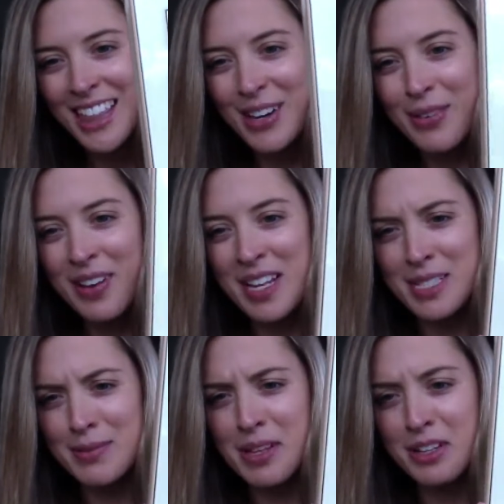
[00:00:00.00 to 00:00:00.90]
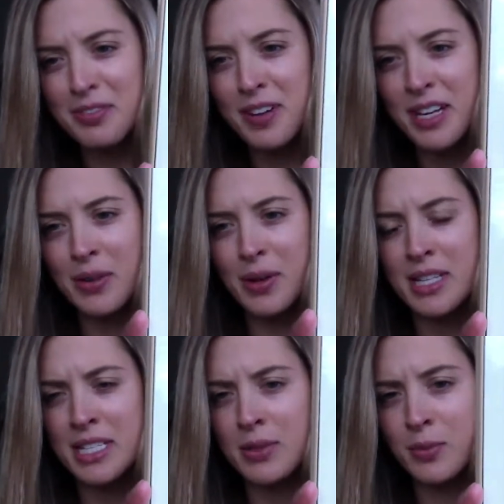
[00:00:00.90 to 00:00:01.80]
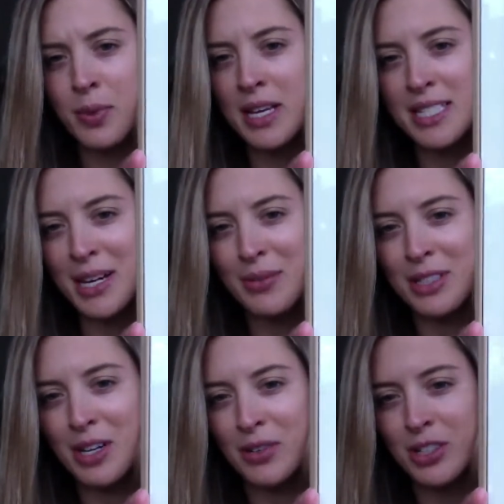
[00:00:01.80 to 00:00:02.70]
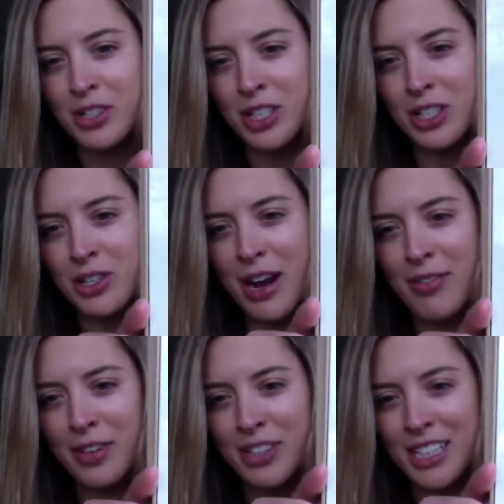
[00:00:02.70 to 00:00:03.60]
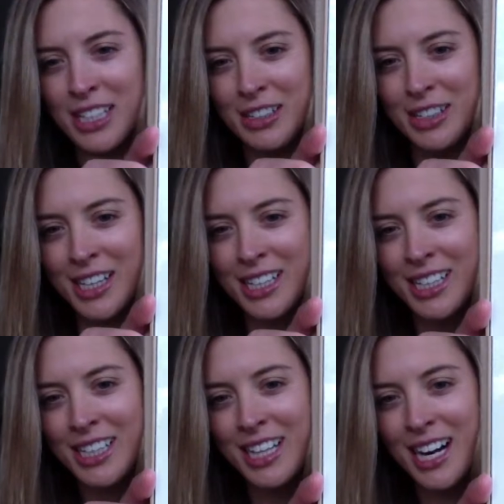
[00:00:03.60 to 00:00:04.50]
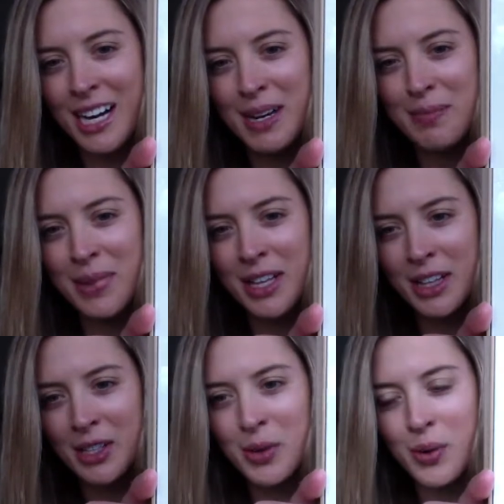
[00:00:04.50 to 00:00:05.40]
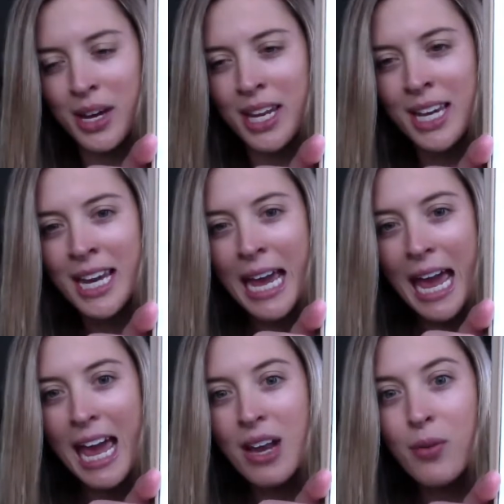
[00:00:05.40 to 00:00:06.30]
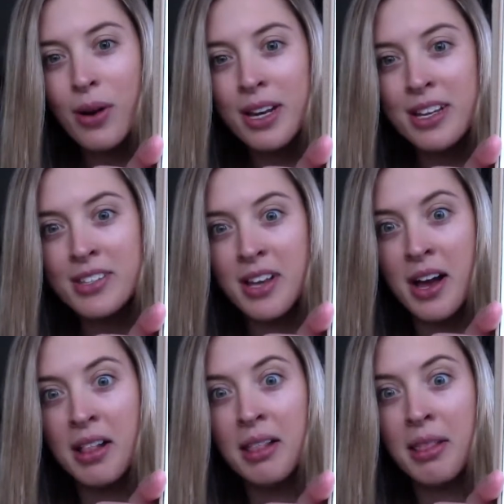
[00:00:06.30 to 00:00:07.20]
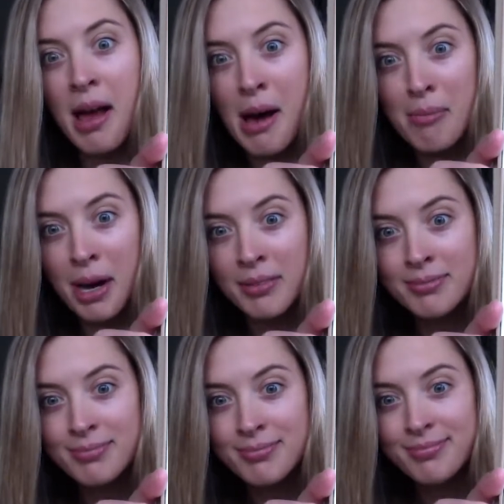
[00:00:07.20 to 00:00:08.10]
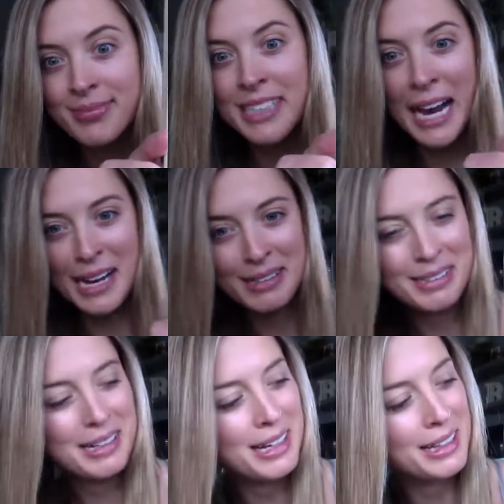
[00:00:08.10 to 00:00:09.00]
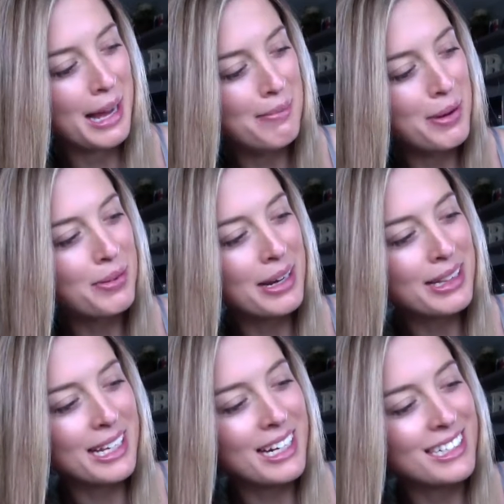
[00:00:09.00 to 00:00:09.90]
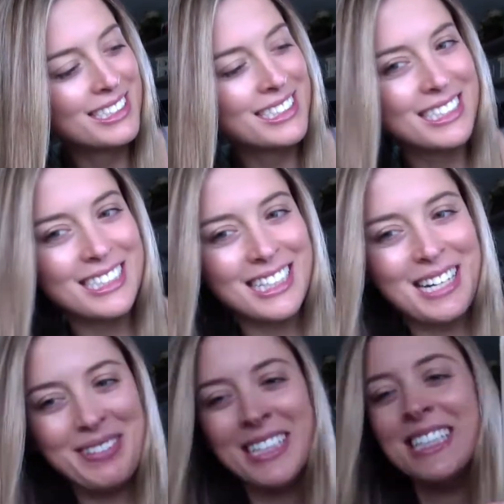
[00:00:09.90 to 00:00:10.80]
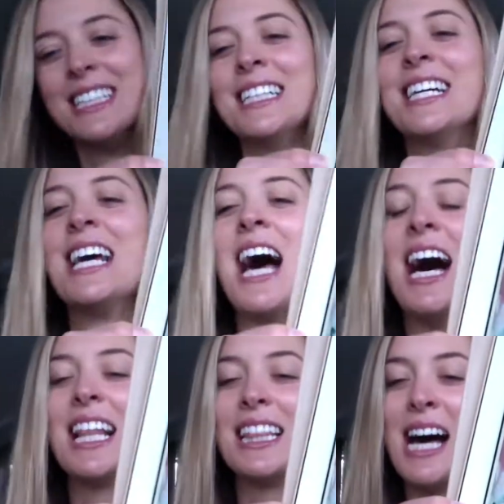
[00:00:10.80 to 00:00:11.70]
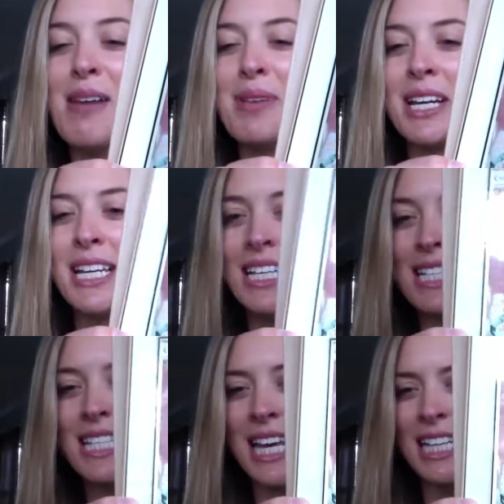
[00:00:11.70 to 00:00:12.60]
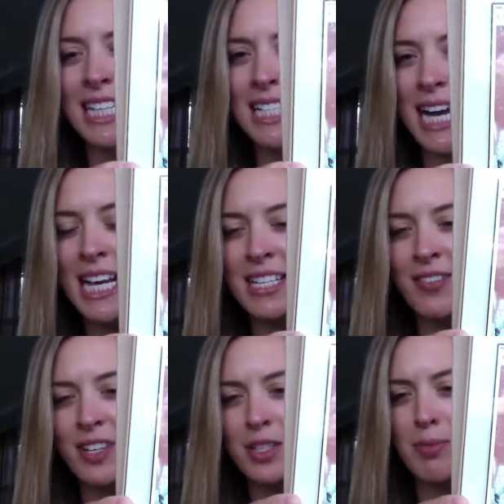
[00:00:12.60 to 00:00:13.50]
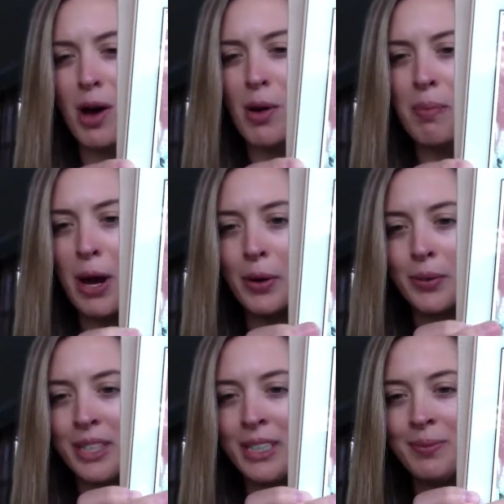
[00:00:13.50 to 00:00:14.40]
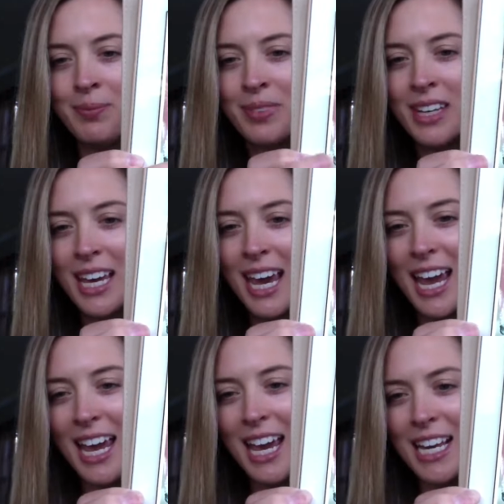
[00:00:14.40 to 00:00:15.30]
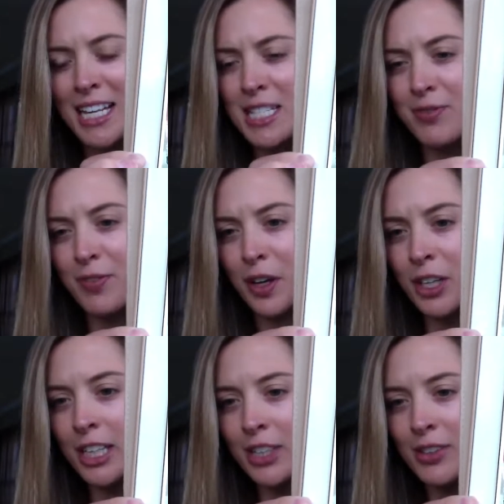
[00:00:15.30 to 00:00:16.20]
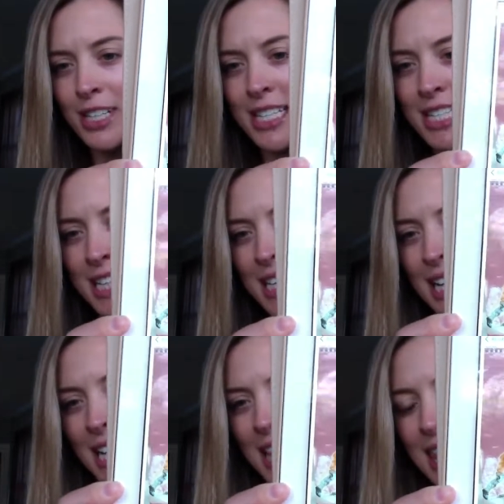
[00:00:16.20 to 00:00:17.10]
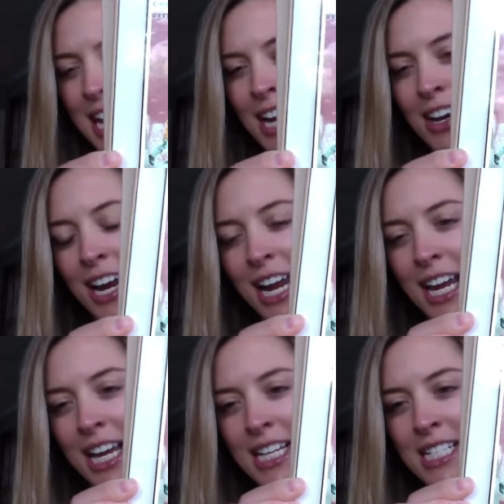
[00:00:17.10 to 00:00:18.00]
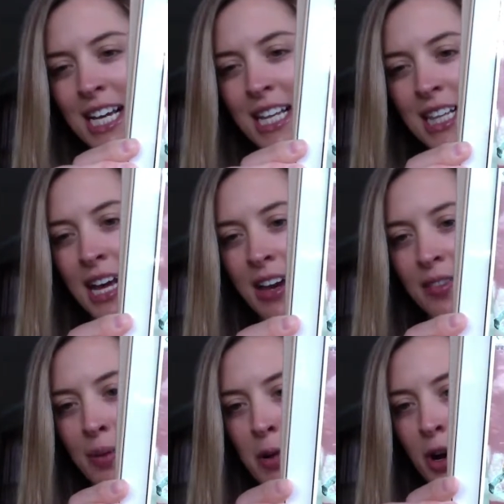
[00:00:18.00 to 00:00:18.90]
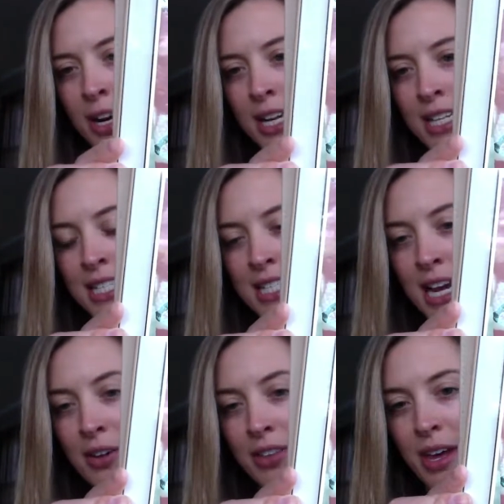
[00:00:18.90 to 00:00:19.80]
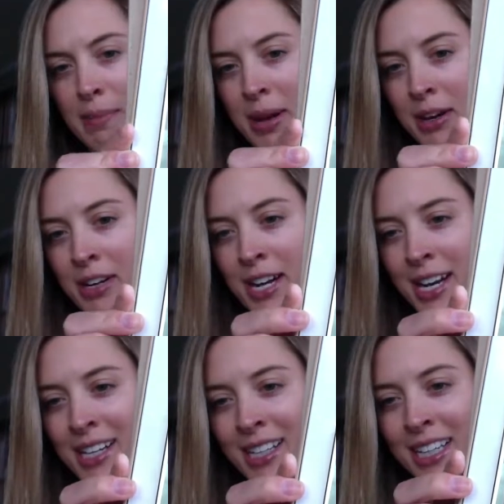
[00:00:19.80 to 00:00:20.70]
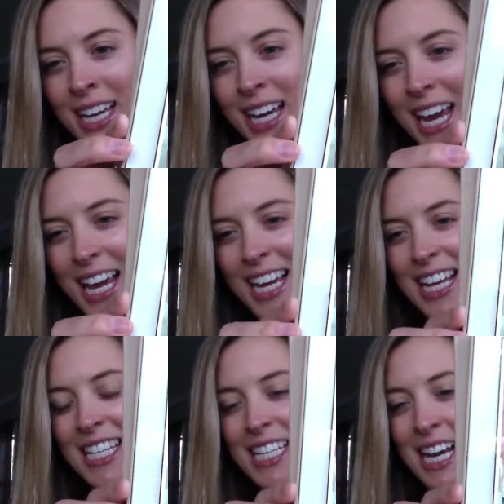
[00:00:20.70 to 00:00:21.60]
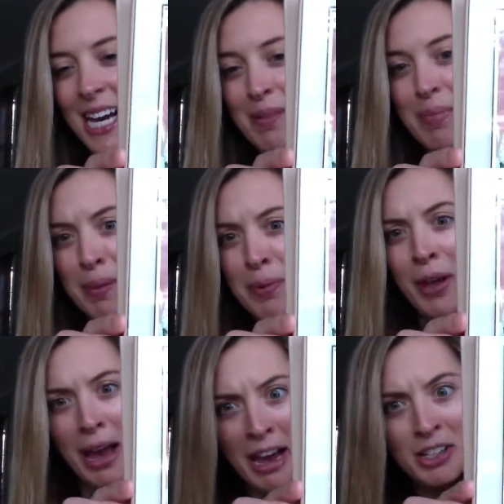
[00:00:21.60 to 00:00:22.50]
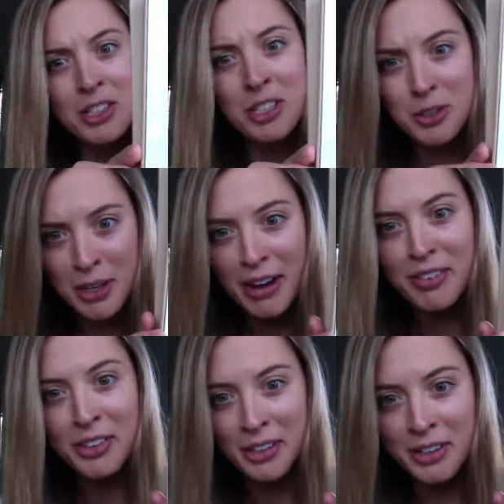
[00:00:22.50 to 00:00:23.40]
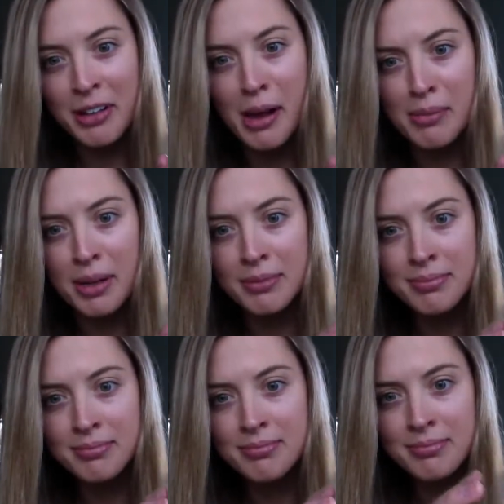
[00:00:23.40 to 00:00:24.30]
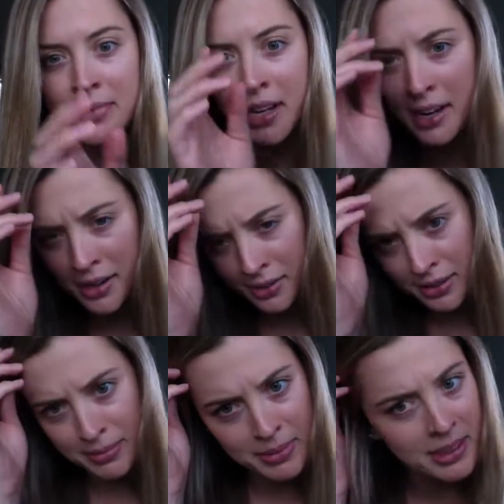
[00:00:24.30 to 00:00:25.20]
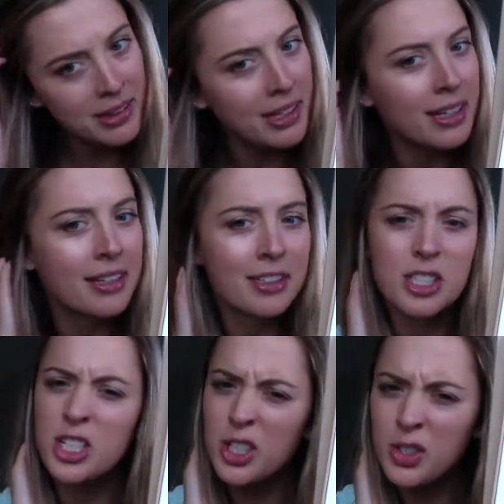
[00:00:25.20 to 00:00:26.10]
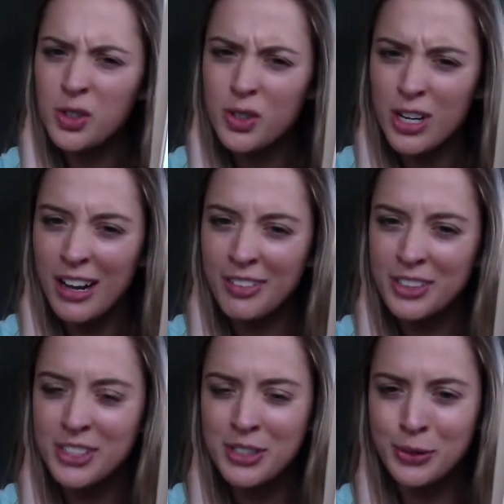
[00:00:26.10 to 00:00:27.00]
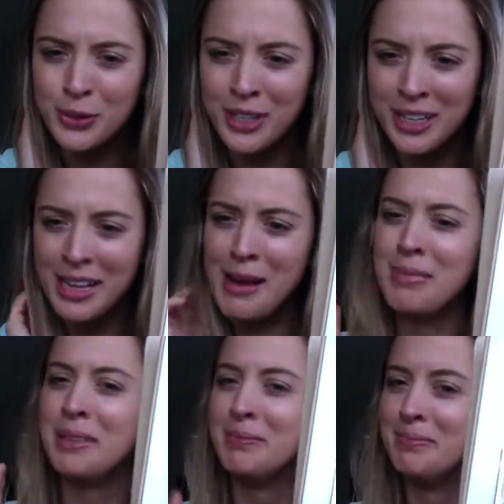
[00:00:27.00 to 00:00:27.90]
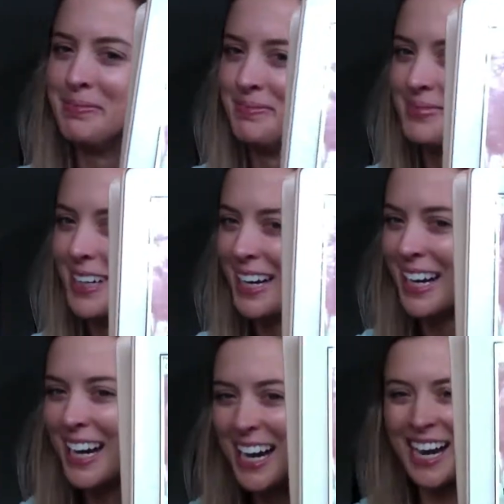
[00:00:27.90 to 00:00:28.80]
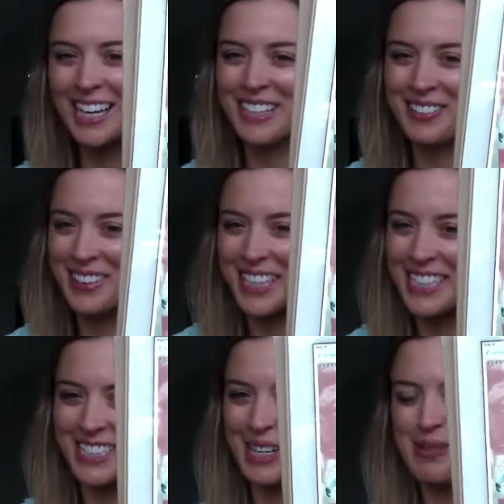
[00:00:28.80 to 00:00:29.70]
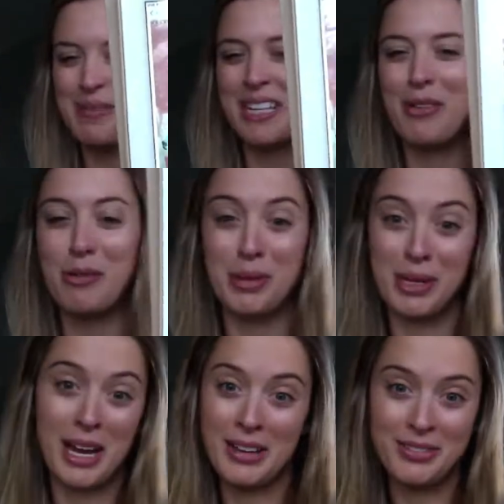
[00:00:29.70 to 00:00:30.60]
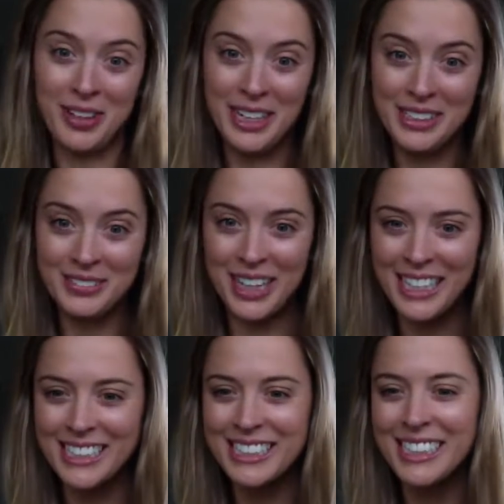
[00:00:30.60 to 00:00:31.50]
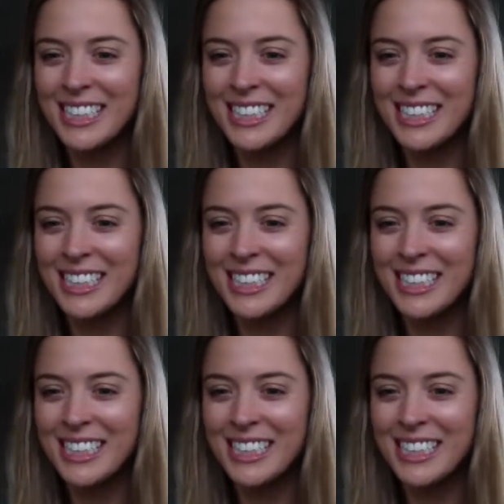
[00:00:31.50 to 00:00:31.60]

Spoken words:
Then we've got some other funny ones, ways that we don't usually travel here in Illinois. And one is a llama. Yeah, a llama right there. See the llama? A llama is like the size of a small pony. And it's furry. You can see it there. And a lot of them are in South America. And people actually travel on a llama. Now, let me think. Do you travel to school on a llama? I don't think so, but that would be kind of fun, right?